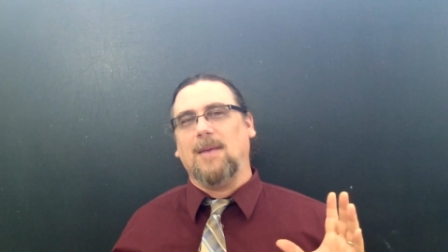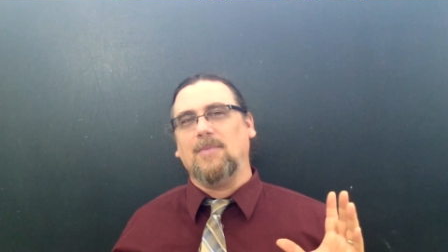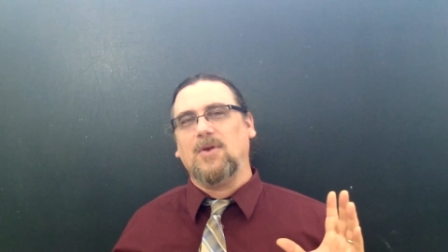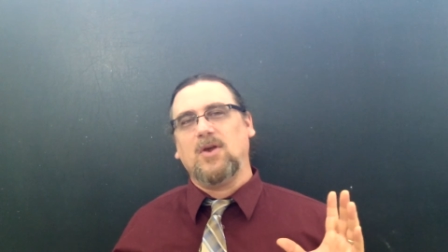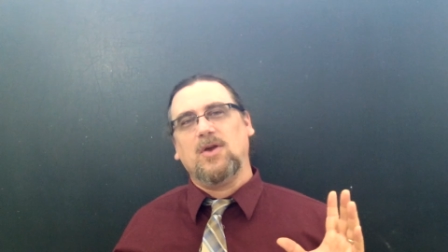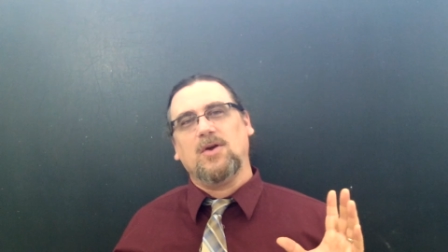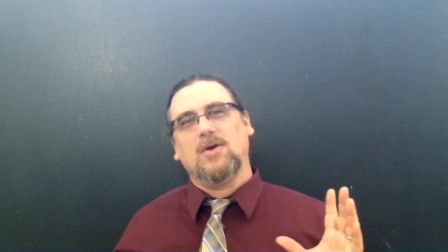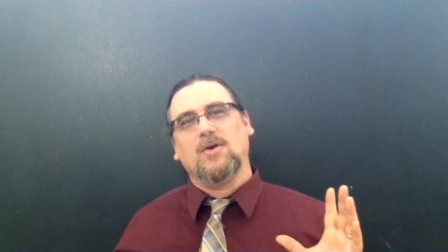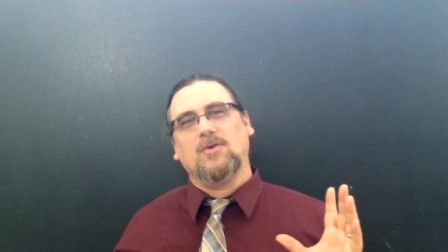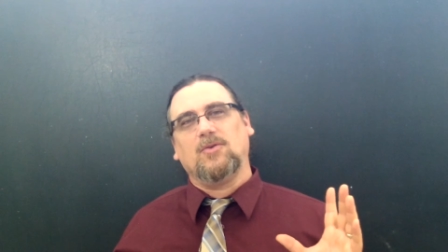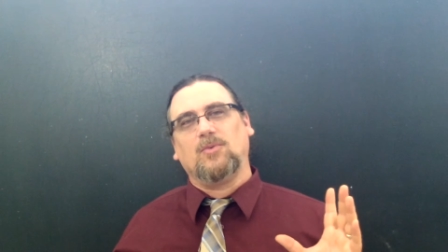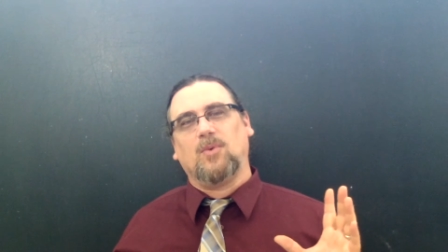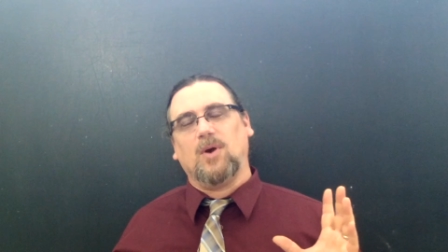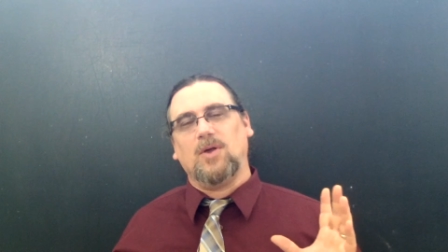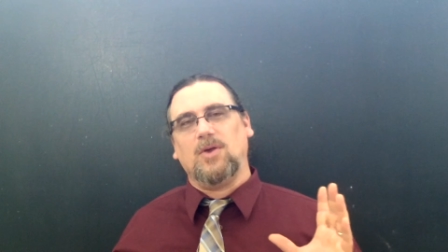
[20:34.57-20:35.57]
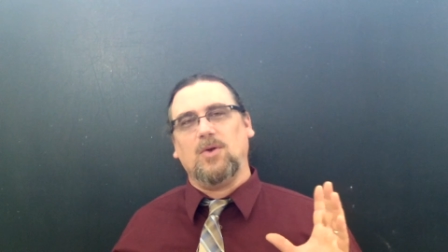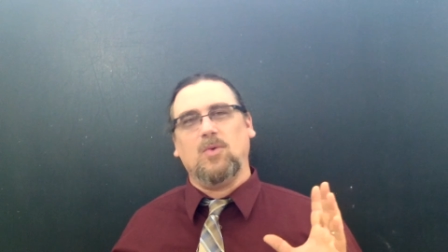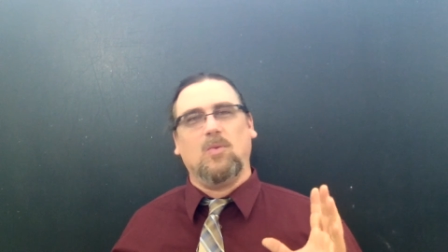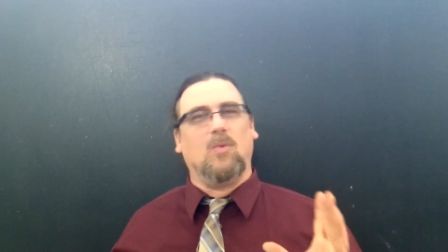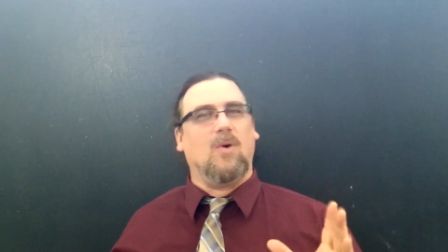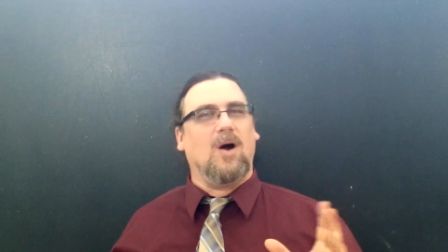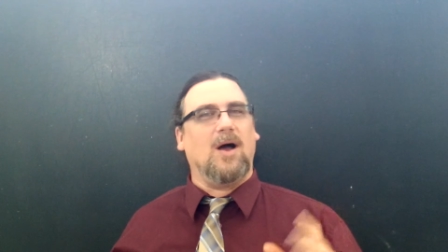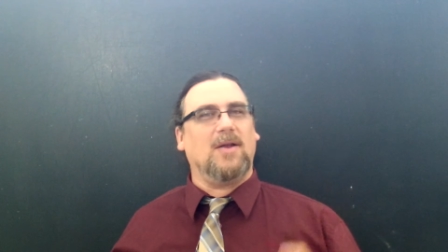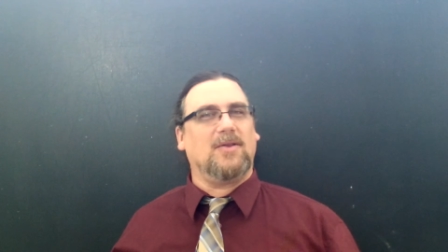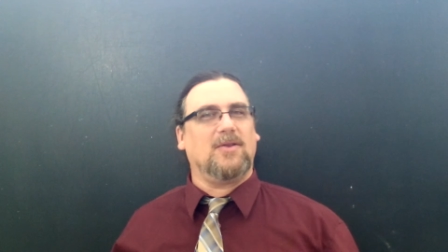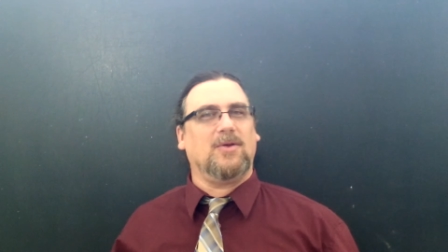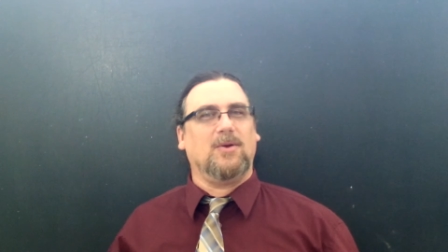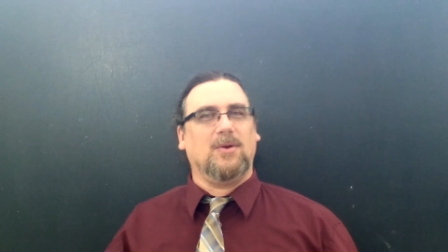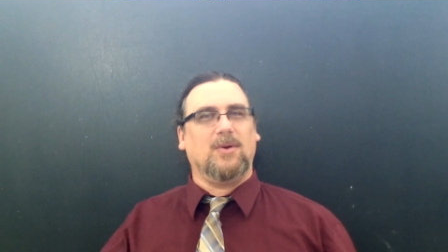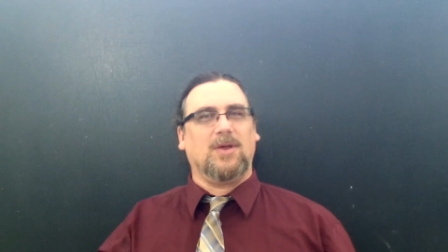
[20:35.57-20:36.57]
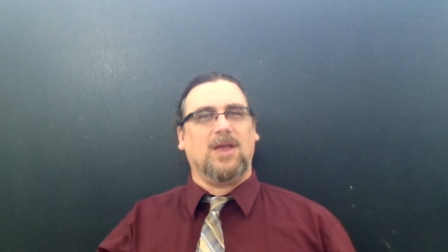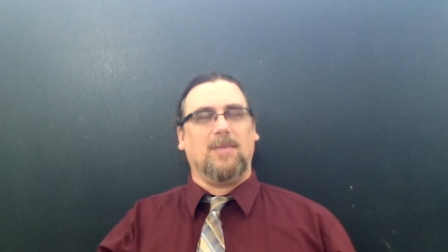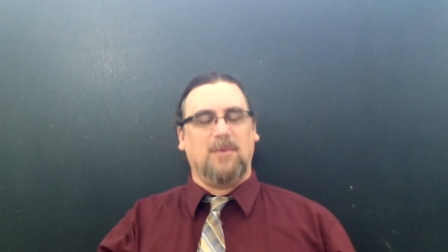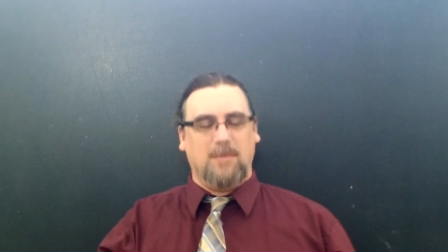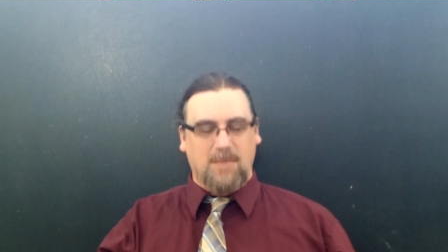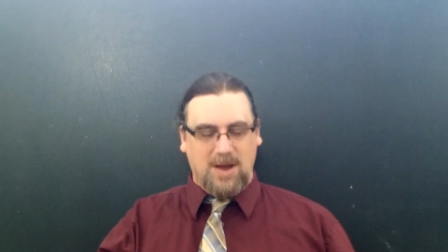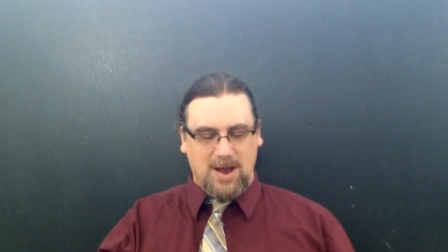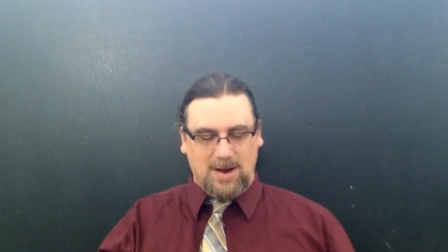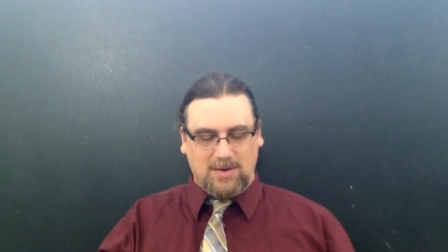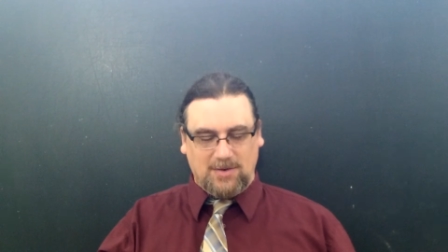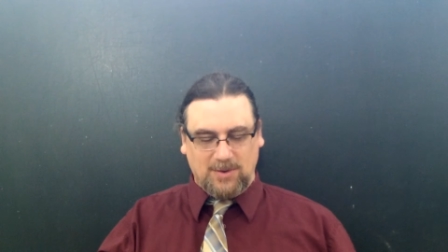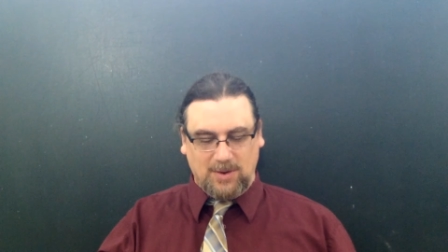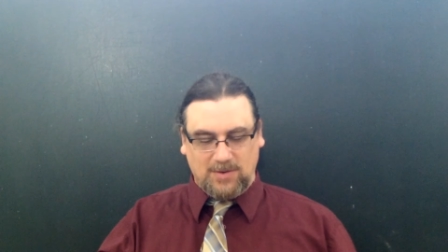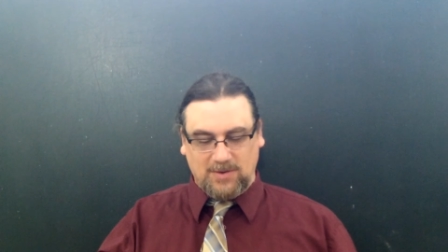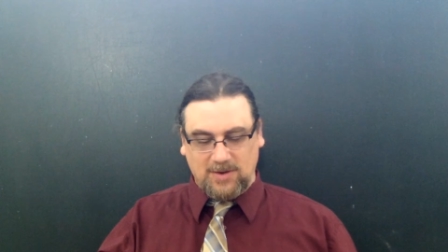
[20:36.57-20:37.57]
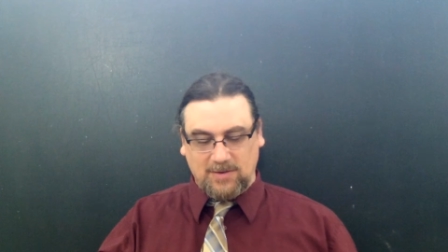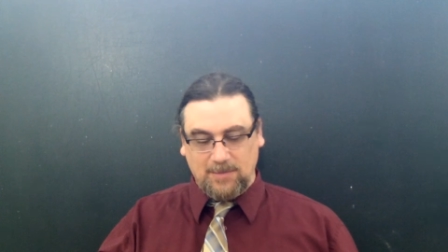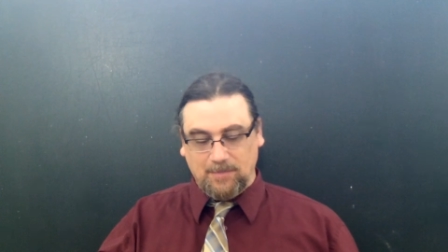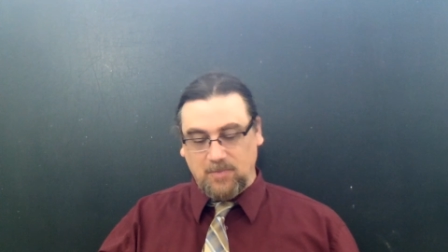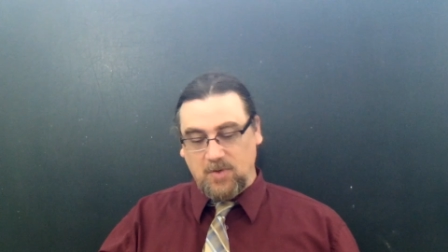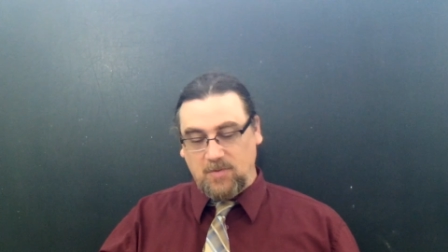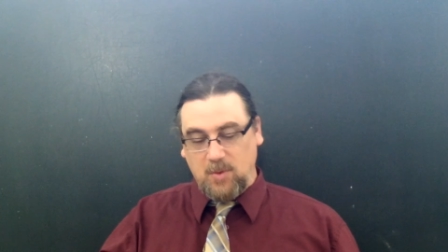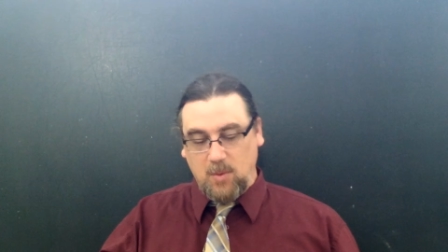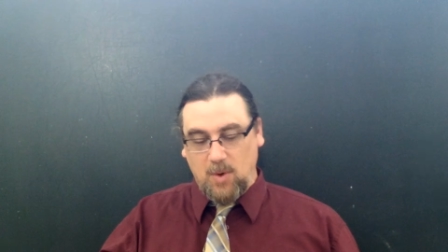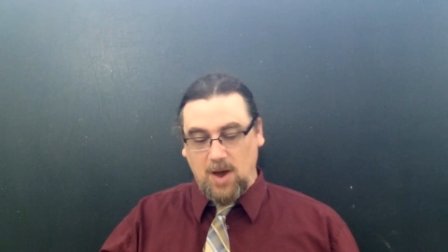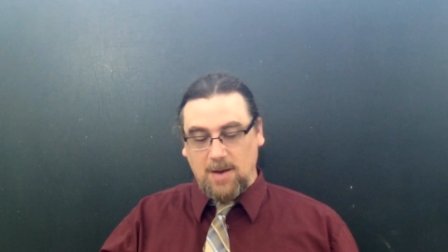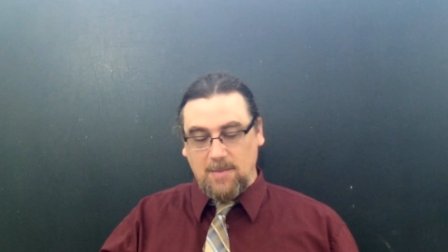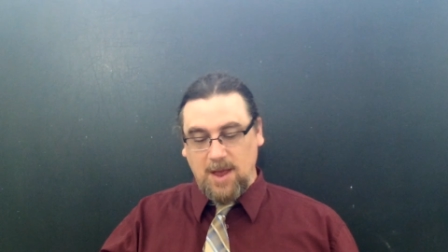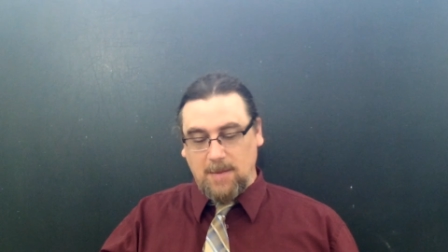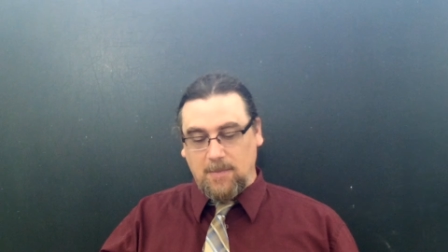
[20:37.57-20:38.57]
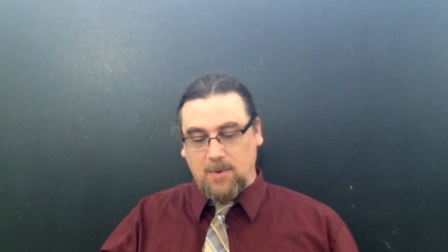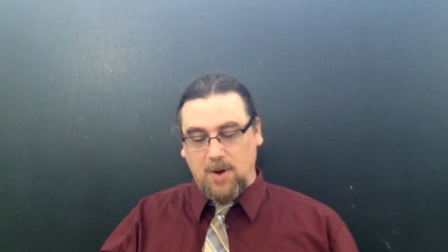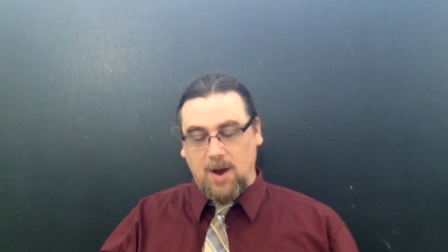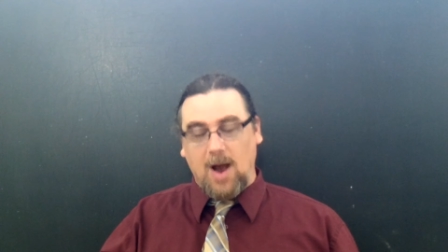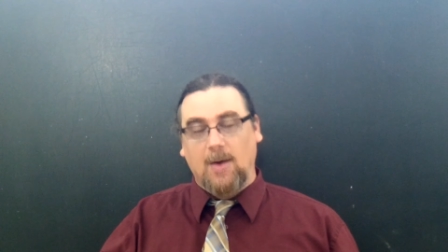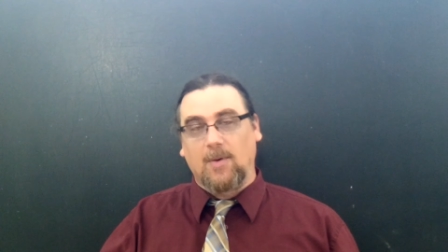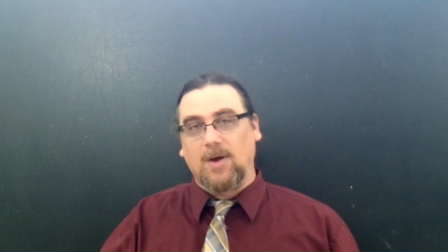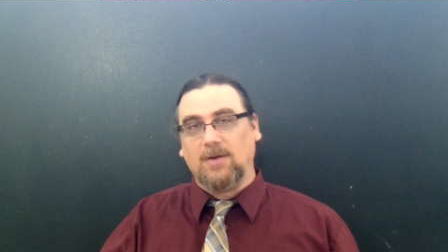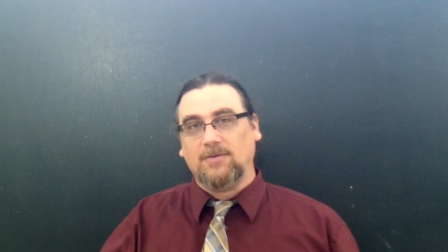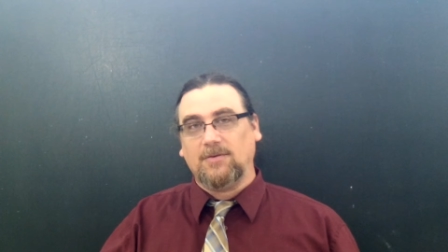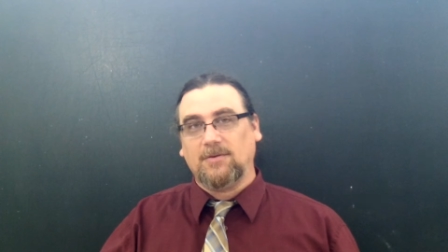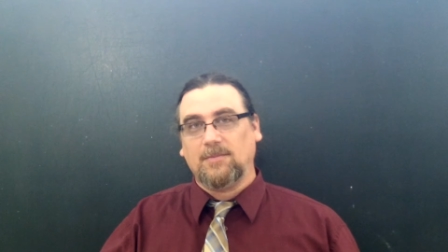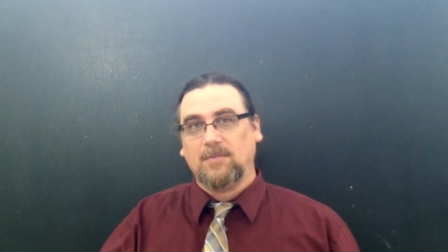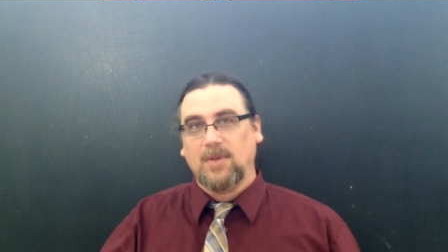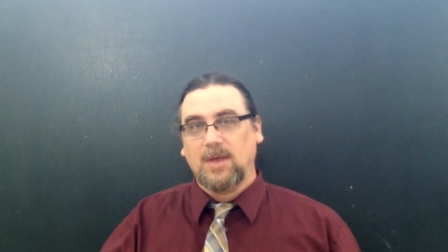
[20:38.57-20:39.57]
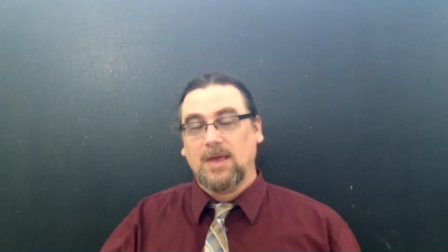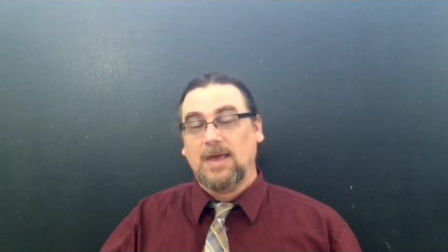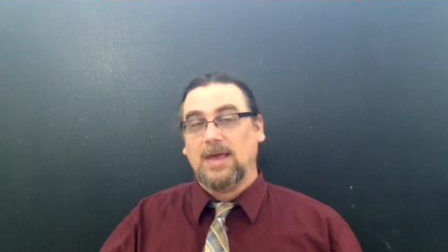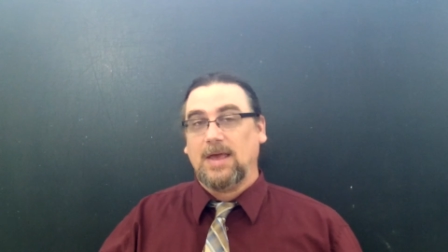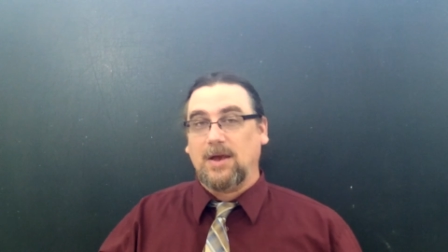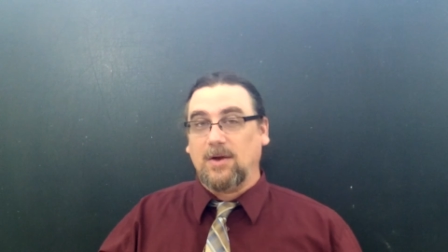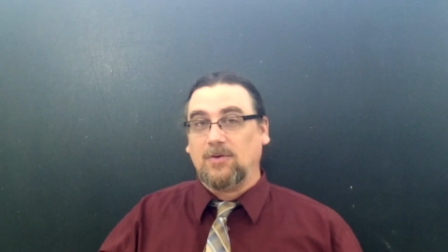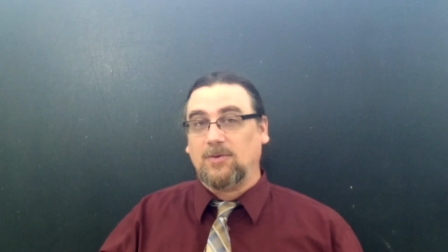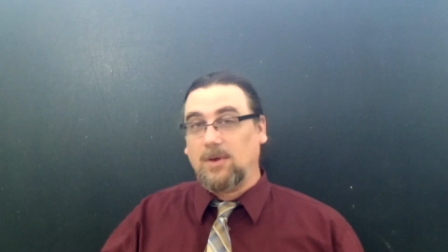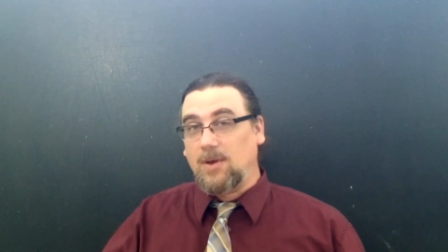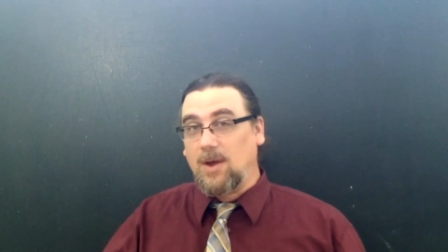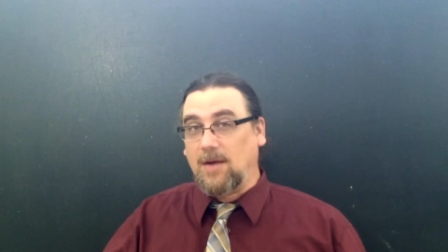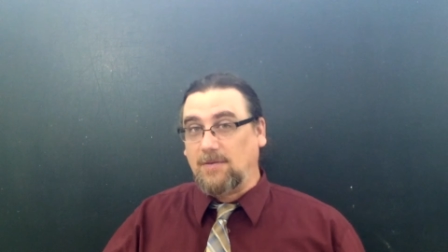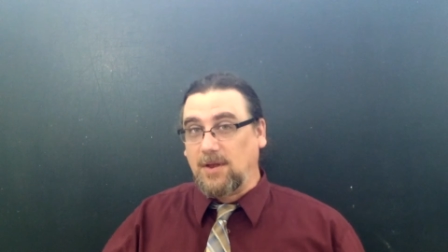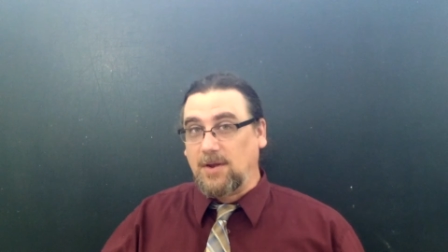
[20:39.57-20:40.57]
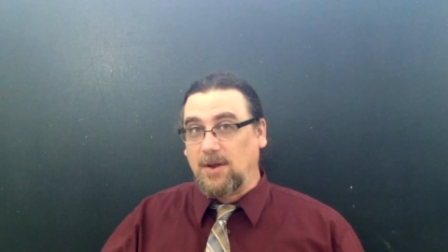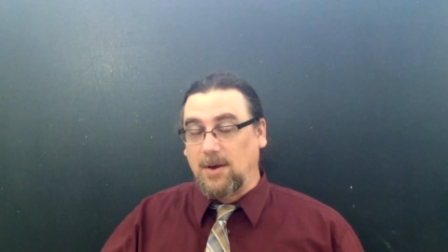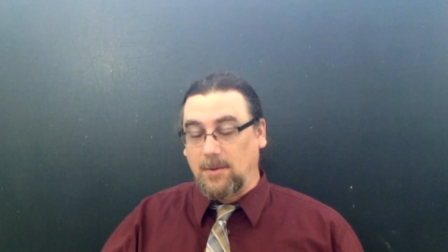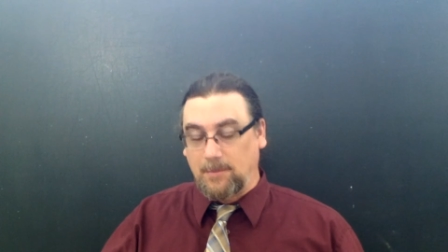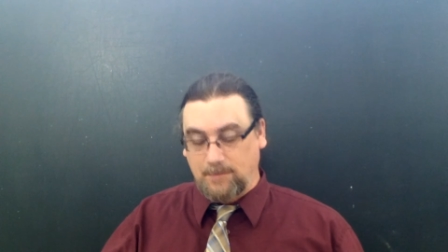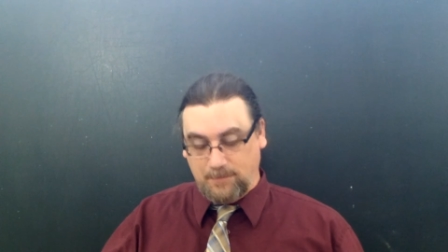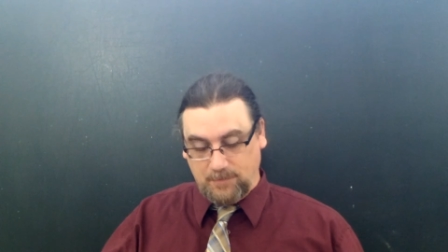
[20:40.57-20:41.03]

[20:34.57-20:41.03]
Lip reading: Here's what you want to keep in mind. So he says, if you want to make progress, here's what you have to do.